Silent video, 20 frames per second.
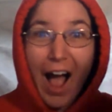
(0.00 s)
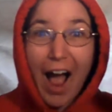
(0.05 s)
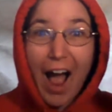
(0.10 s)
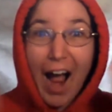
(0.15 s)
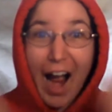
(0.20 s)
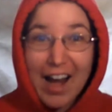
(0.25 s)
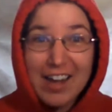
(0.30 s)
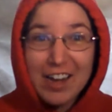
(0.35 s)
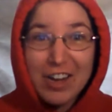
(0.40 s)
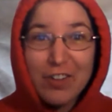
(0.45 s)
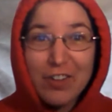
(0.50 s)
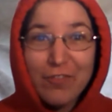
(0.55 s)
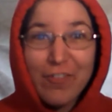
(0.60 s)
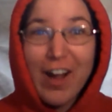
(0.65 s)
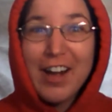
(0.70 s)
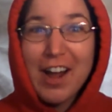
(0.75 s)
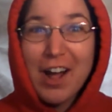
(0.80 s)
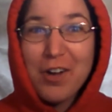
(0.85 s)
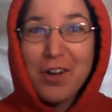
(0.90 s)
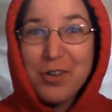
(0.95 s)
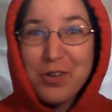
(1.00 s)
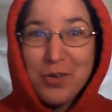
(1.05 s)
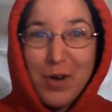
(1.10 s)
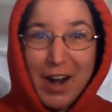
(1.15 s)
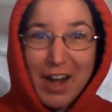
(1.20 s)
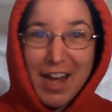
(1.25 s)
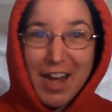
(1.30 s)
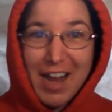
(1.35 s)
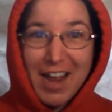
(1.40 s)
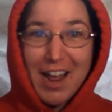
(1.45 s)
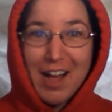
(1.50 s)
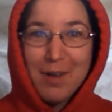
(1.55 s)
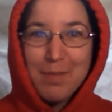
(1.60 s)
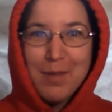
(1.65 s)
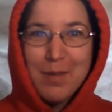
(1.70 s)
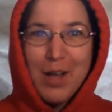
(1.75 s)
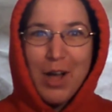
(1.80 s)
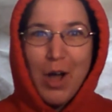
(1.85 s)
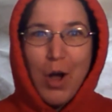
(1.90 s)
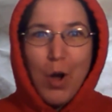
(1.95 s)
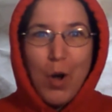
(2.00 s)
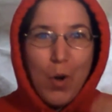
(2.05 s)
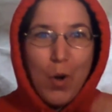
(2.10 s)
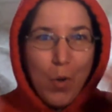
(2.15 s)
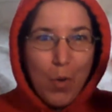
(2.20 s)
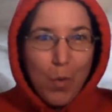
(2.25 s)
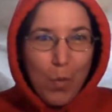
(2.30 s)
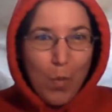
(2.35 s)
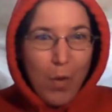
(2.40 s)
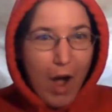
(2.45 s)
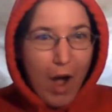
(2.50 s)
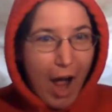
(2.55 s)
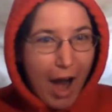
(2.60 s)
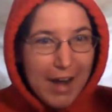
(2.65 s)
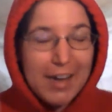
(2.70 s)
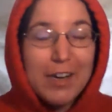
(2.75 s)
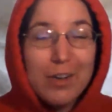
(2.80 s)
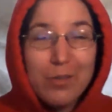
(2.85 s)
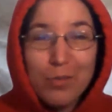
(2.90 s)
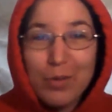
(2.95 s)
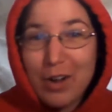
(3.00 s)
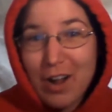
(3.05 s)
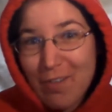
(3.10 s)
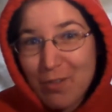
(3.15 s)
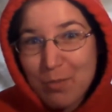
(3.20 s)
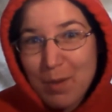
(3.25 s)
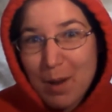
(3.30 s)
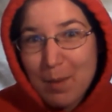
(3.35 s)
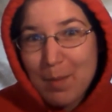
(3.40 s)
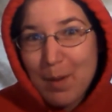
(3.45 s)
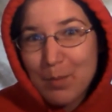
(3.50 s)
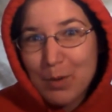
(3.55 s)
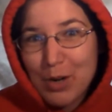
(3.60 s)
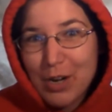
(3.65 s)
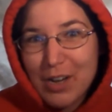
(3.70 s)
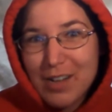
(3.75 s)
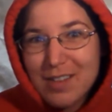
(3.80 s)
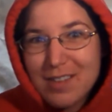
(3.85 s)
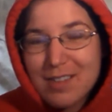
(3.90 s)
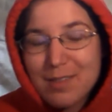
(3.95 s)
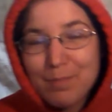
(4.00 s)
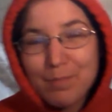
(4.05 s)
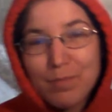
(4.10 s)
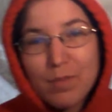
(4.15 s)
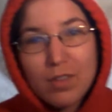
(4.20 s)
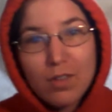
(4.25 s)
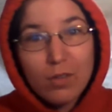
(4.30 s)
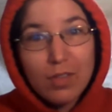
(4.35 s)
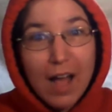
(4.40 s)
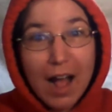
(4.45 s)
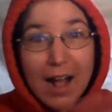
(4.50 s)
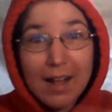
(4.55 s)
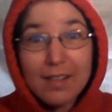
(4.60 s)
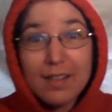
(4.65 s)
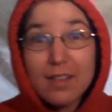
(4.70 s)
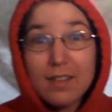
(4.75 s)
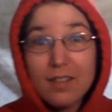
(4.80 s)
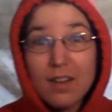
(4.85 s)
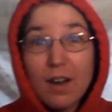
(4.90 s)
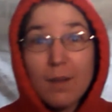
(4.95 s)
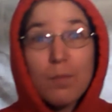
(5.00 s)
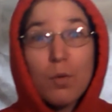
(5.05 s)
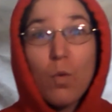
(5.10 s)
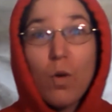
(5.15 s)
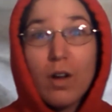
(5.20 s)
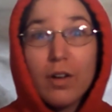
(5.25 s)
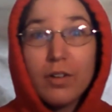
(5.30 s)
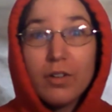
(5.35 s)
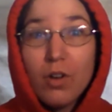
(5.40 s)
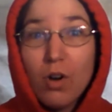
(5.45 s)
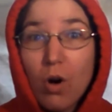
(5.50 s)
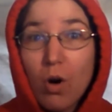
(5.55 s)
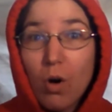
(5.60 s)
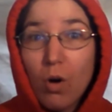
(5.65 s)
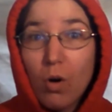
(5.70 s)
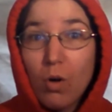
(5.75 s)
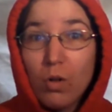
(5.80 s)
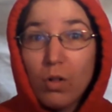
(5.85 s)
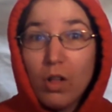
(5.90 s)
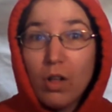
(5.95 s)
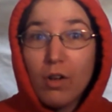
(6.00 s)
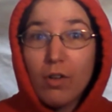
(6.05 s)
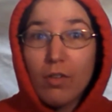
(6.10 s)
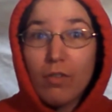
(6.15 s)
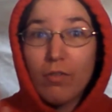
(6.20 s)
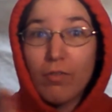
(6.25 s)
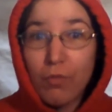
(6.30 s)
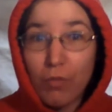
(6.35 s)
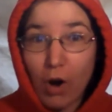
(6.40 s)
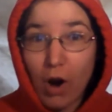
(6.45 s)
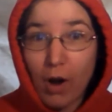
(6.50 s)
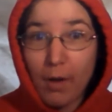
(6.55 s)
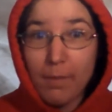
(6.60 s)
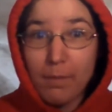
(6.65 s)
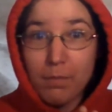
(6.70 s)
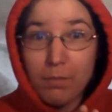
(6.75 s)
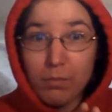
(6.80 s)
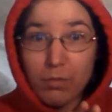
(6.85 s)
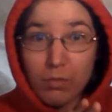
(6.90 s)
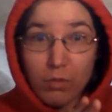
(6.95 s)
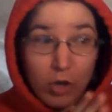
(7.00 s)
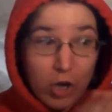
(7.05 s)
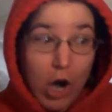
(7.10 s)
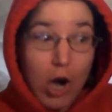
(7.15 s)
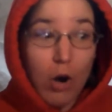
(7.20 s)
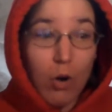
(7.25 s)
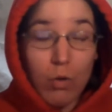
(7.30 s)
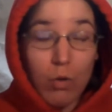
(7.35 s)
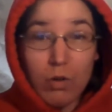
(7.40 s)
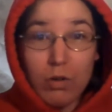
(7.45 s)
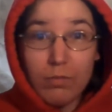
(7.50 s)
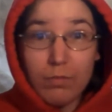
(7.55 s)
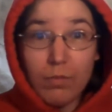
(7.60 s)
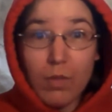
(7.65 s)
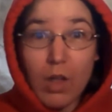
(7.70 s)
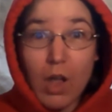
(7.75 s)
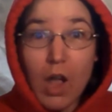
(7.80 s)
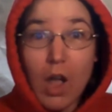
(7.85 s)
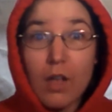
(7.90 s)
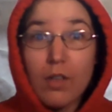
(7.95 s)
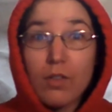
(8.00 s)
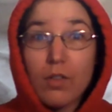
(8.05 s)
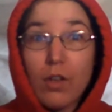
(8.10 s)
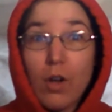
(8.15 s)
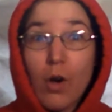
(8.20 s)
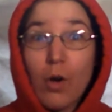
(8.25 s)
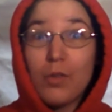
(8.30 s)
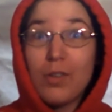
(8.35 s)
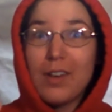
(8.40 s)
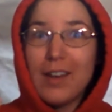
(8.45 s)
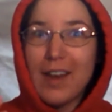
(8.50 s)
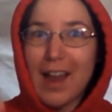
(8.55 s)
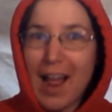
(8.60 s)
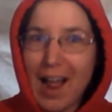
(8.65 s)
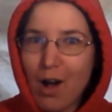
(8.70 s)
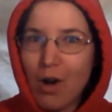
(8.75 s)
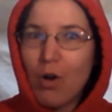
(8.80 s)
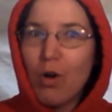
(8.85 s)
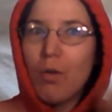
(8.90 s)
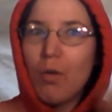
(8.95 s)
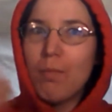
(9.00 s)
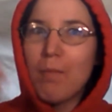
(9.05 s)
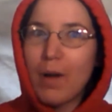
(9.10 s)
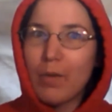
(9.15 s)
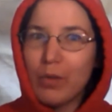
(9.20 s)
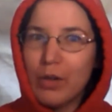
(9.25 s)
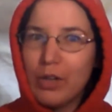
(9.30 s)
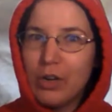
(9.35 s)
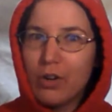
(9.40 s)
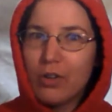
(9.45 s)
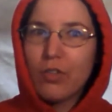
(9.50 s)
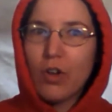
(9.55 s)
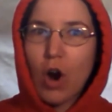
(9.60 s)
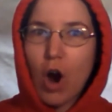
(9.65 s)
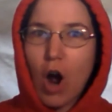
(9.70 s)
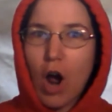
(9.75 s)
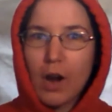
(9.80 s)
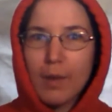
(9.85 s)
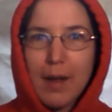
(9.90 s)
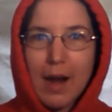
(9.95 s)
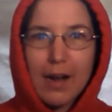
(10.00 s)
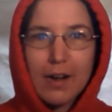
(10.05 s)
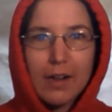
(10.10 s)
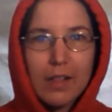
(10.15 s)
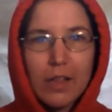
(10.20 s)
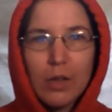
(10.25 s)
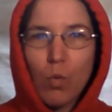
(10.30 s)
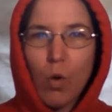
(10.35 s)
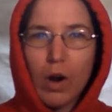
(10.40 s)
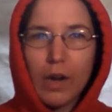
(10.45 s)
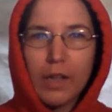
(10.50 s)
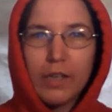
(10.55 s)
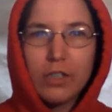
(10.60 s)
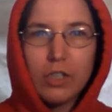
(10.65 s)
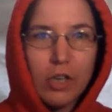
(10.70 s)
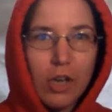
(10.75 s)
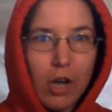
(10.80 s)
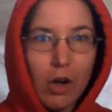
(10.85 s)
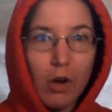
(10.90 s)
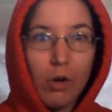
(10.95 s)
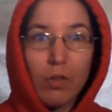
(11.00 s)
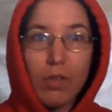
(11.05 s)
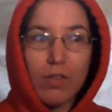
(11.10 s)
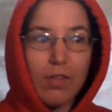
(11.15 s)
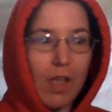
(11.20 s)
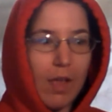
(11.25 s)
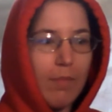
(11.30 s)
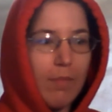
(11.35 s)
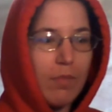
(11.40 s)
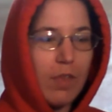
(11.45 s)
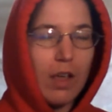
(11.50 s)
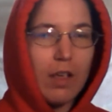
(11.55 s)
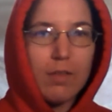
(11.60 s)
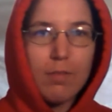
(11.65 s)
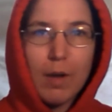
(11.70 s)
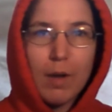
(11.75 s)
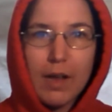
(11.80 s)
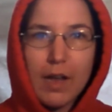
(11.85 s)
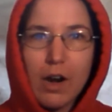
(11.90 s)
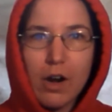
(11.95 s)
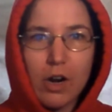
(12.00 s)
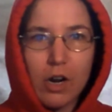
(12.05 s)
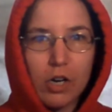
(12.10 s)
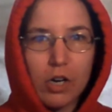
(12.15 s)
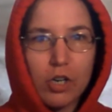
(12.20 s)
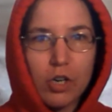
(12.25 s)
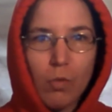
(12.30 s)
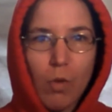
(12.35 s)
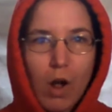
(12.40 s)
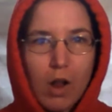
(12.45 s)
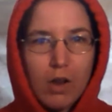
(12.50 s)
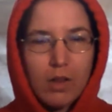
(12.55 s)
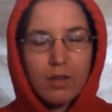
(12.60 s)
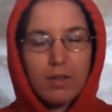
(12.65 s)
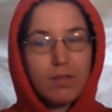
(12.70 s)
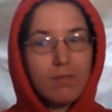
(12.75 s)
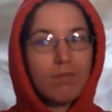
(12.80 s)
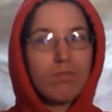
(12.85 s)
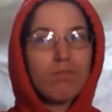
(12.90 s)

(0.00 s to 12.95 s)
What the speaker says: I need to find out who I am. I need to recover my memories. So that's his number one goal from go. So now my readers are automatically wanting to know the same thing as my character wants.